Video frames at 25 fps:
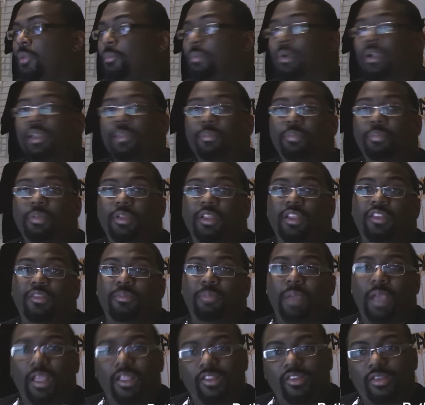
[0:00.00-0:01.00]
But he plays
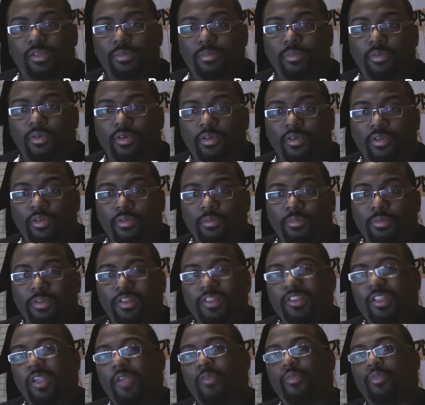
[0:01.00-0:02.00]
basketball, but
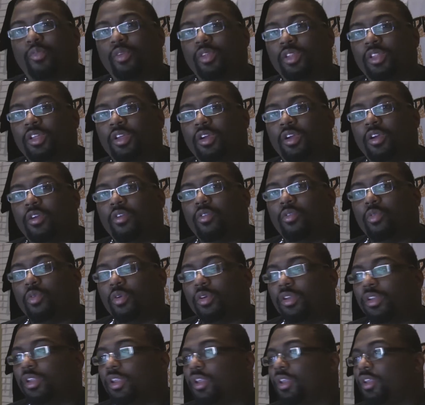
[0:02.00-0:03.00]
he's really
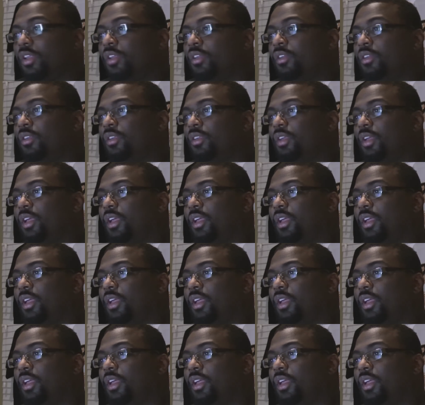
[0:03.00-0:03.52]
uncoordinated,